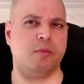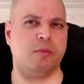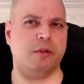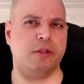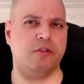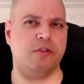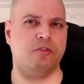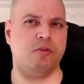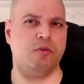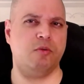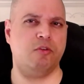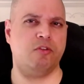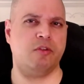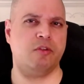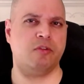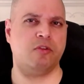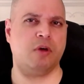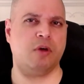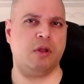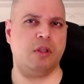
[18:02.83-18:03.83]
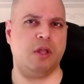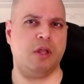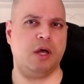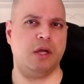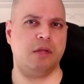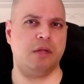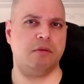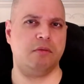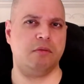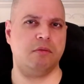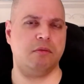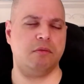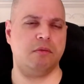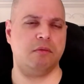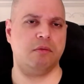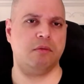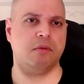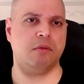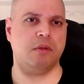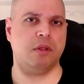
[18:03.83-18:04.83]
as soon as it's online.
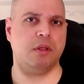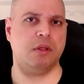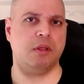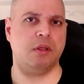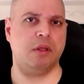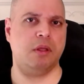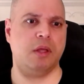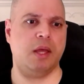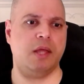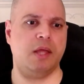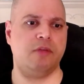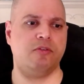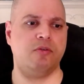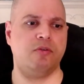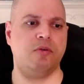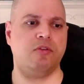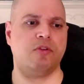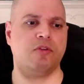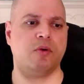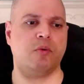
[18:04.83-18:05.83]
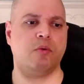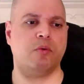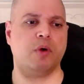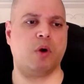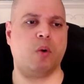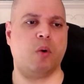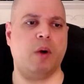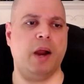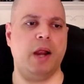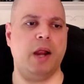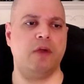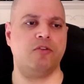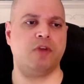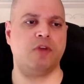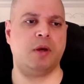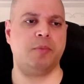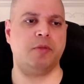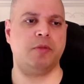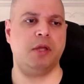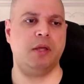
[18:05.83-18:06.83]
As soon as it requires
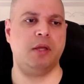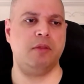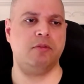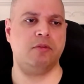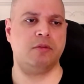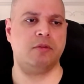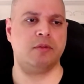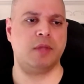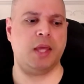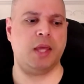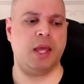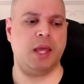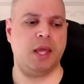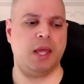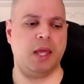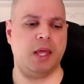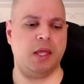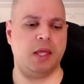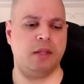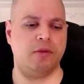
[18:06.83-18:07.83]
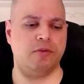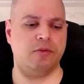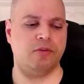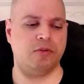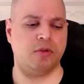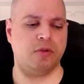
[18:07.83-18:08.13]
updates, and